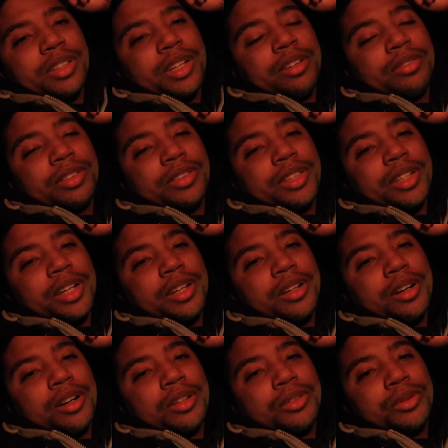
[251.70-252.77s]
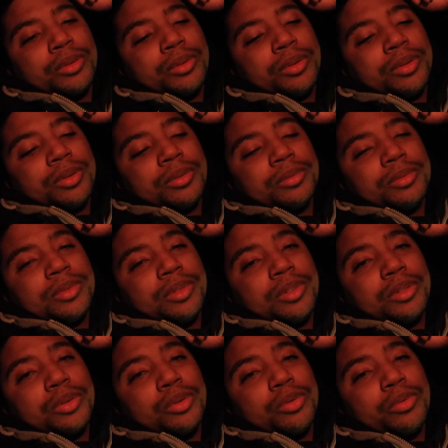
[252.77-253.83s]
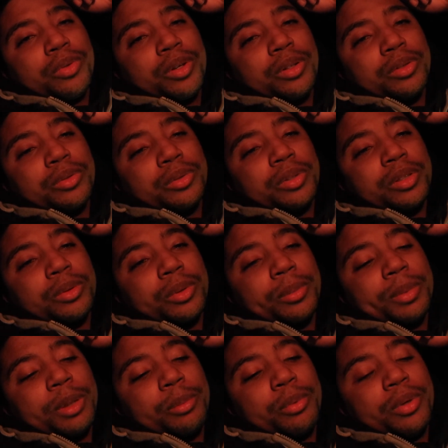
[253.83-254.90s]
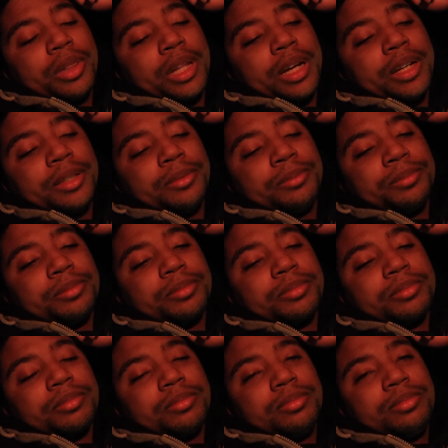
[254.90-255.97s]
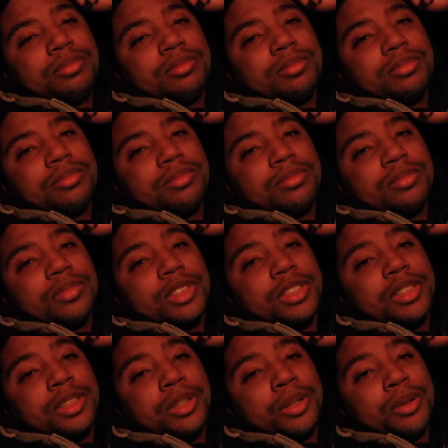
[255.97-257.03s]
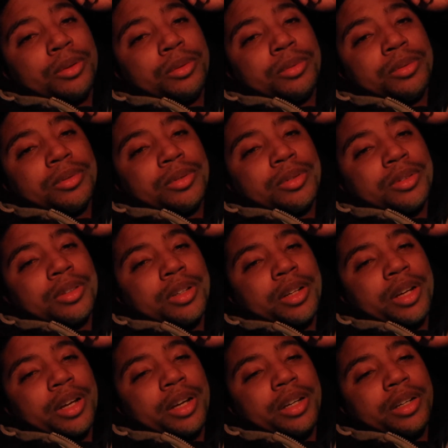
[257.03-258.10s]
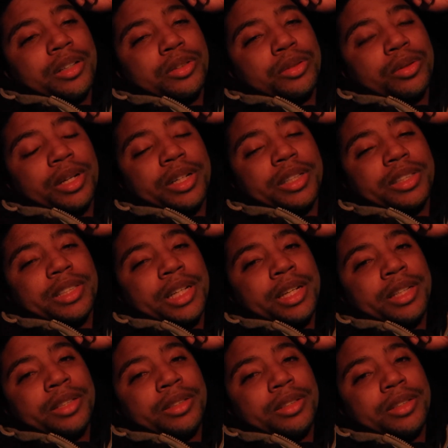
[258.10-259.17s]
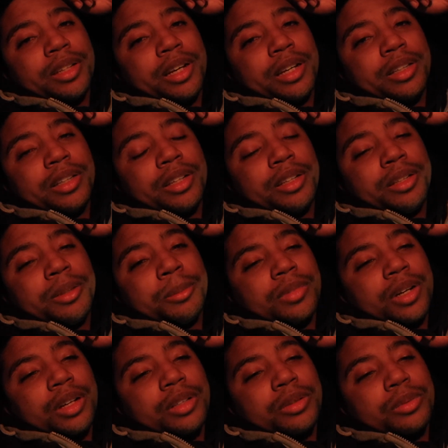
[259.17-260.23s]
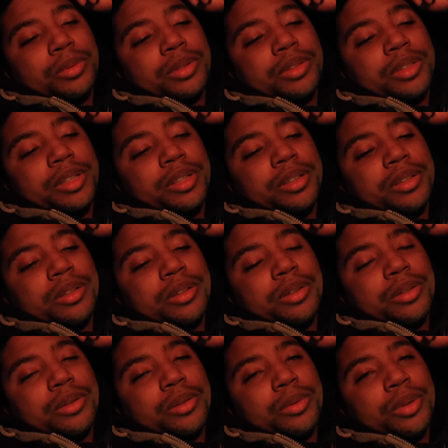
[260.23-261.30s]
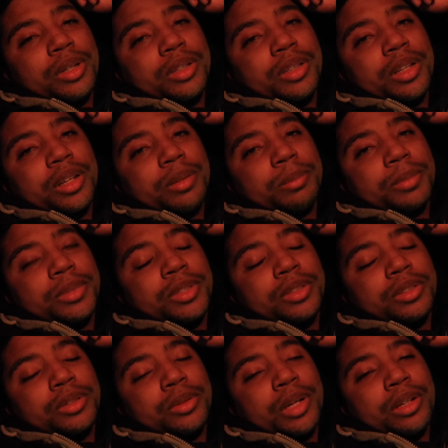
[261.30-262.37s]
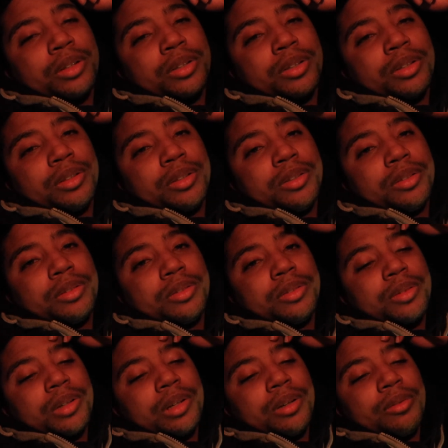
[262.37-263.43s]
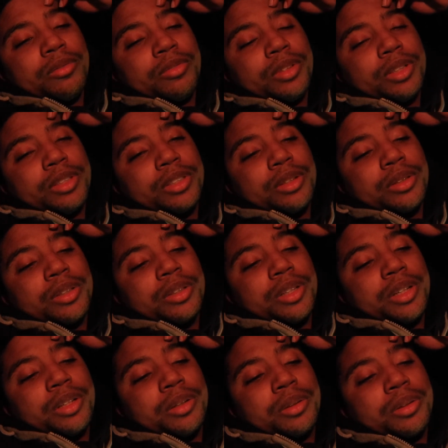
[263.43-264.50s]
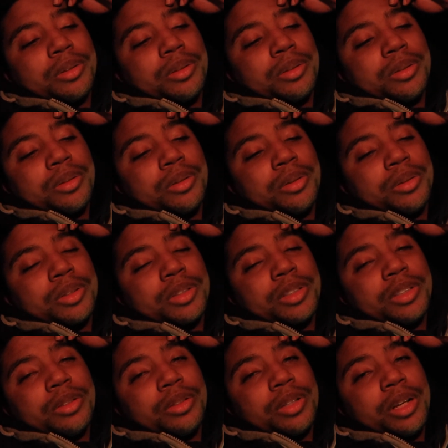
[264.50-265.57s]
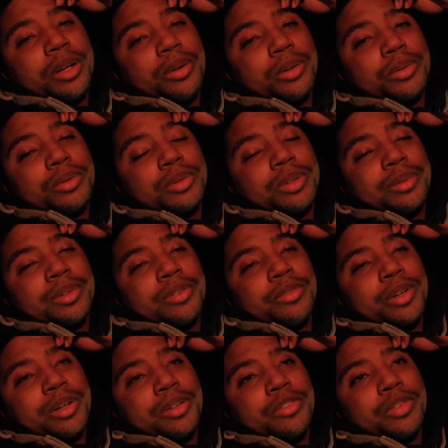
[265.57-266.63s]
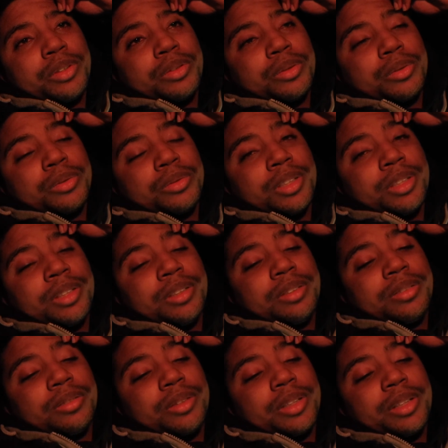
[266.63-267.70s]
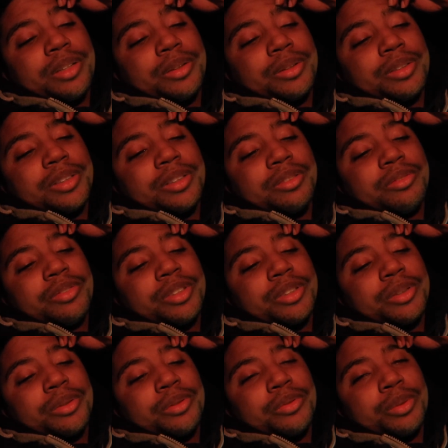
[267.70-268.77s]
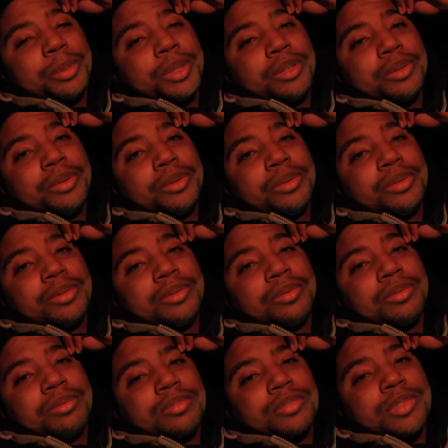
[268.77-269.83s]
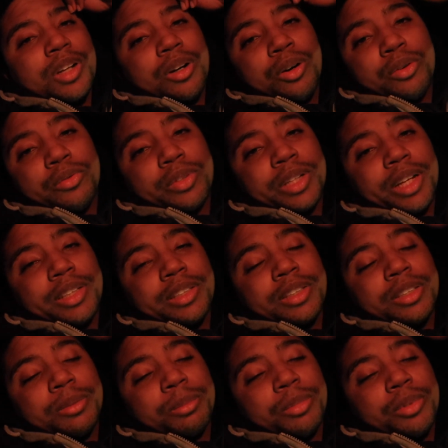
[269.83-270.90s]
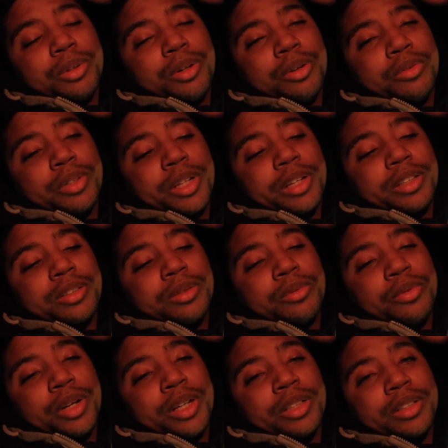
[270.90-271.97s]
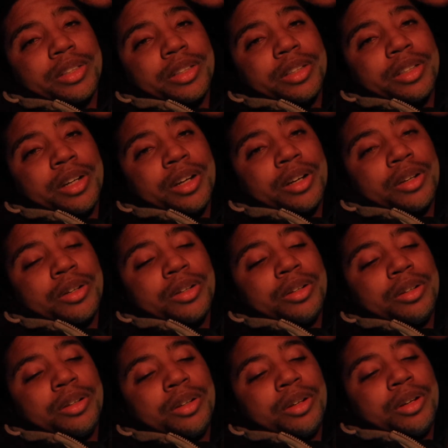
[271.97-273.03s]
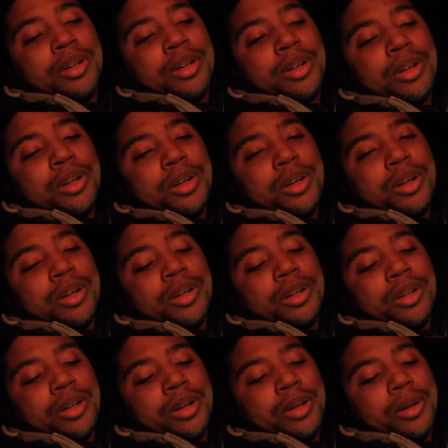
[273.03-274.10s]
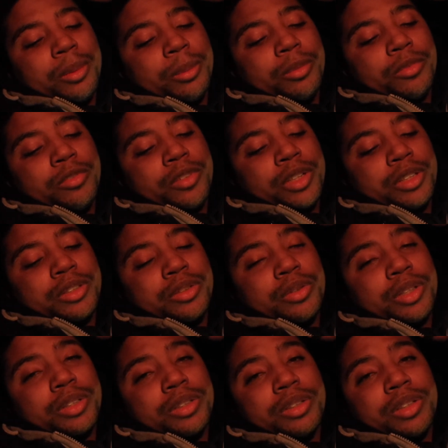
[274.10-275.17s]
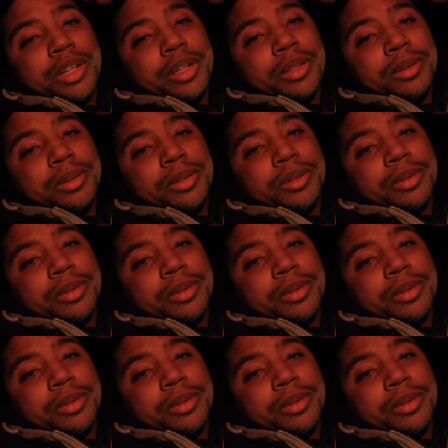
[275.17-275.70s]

they have 58 consoles so far there's only three people in line still and it's already 10 at night. I just want to take a quick nap just so I could um, finish out the night or it's either that or do something very physical and right now there's nothing physical for me to do. Hopefully I sleep, hopefully I get some rest and I could um, finish the rest of the night.